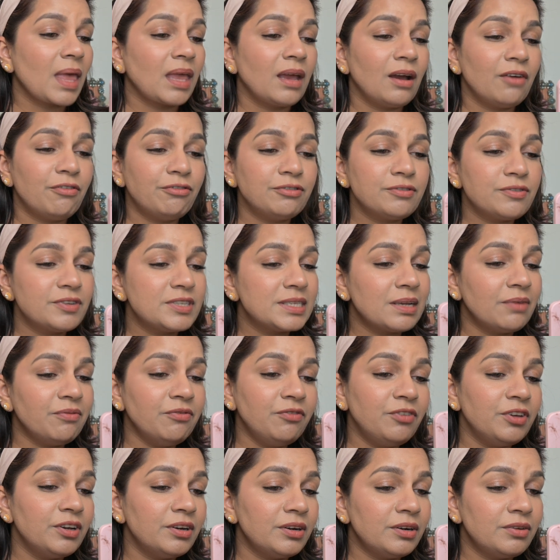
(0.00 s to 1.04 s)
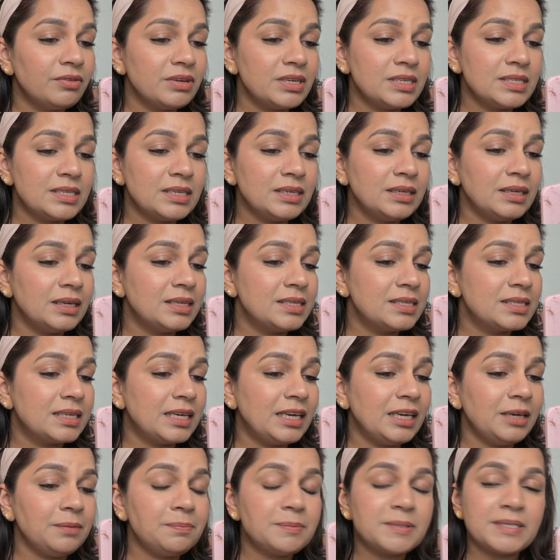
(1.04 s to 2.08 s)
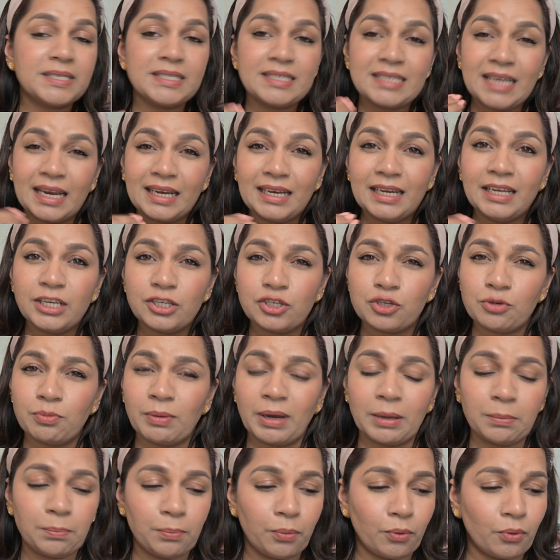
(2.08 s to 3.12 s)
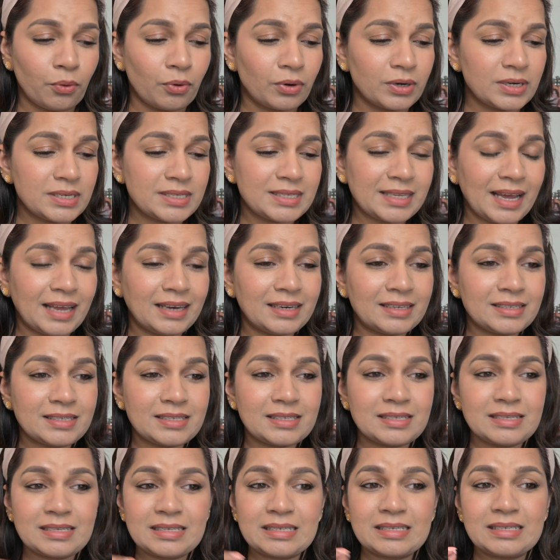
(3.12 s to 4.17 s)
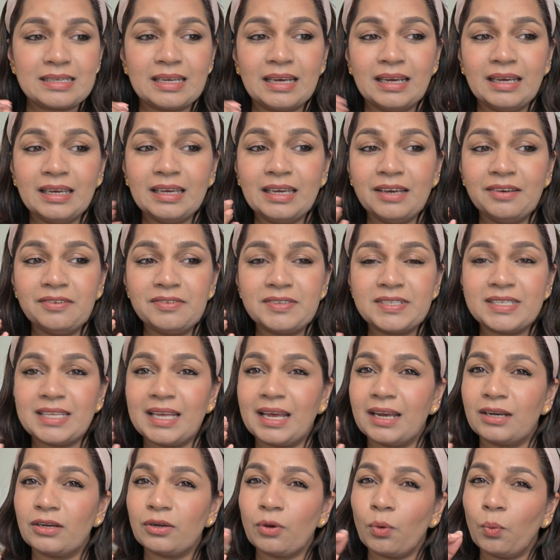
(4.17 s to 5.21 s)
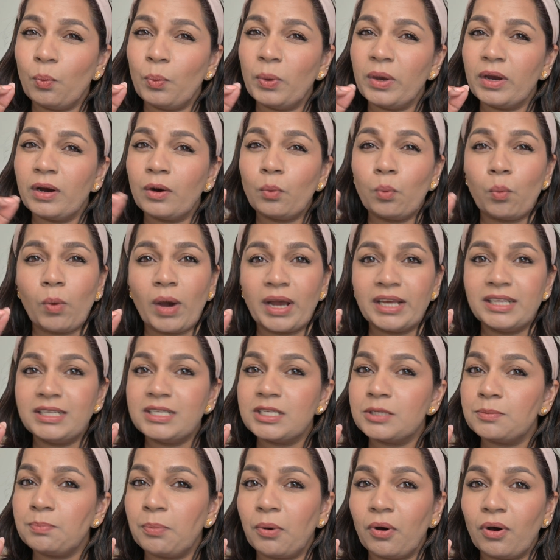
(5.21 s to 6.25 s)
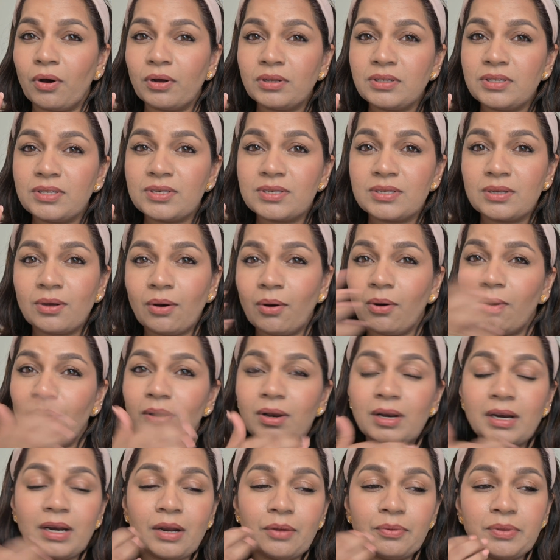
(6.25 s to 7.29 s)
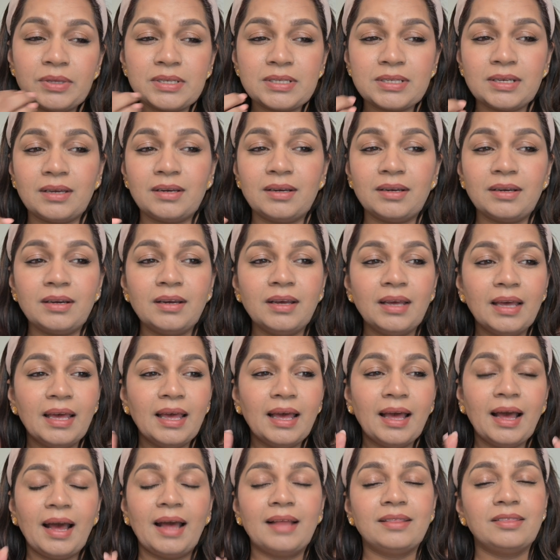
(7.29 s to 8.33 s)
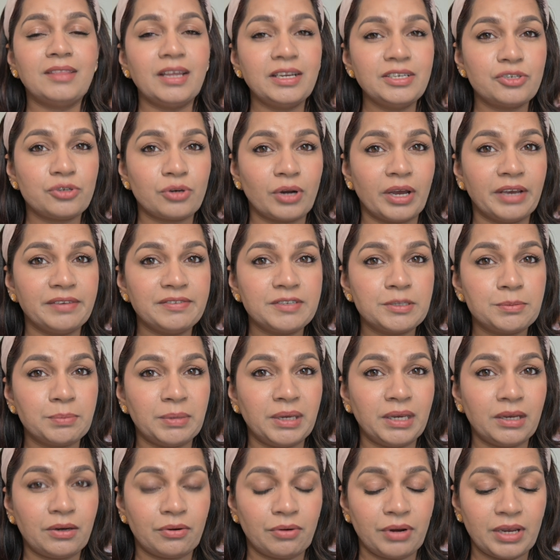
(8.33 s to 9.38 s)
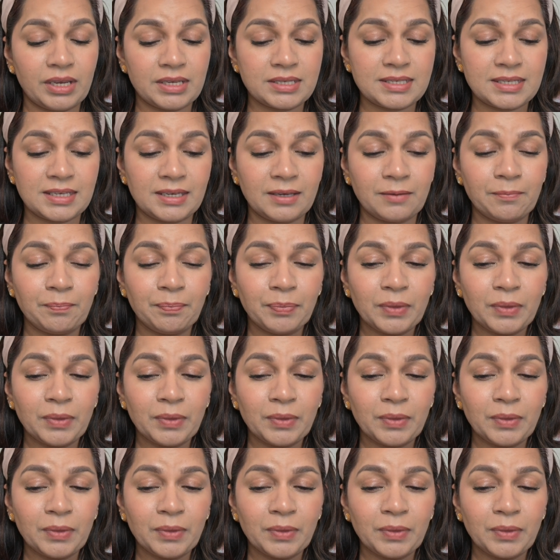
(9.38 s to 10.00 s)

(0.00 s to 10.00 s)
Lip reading: For some weird reason, it keeps settling into my pores and it gives that weird white spots all around this area, and that drives me crazy.